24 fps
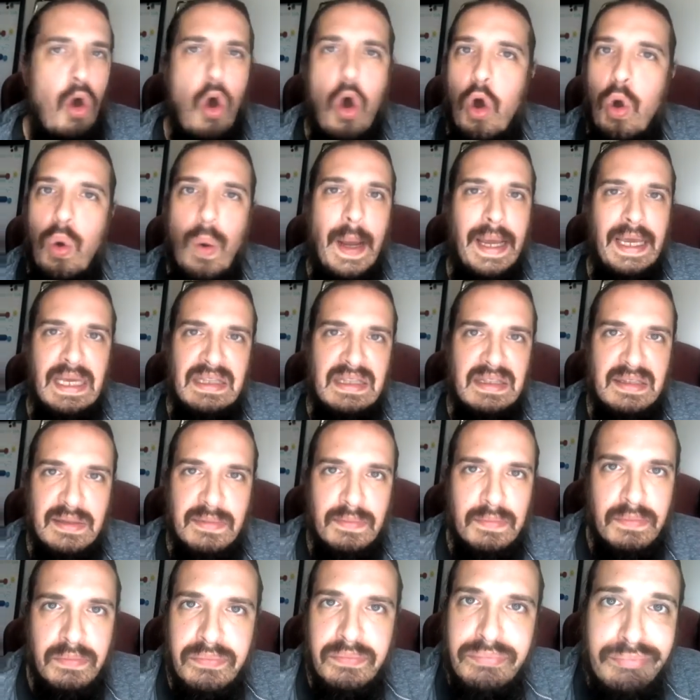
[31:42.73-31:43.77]
Always.
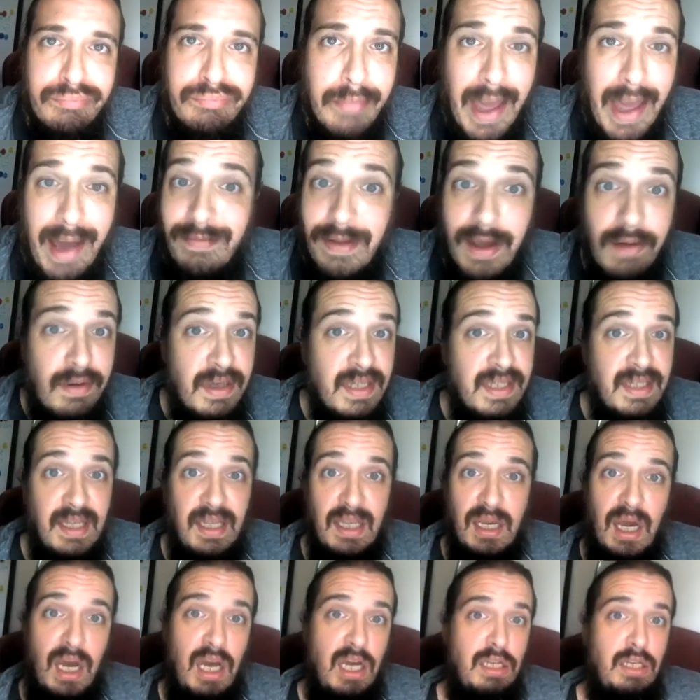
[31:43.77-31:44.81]
I've never seen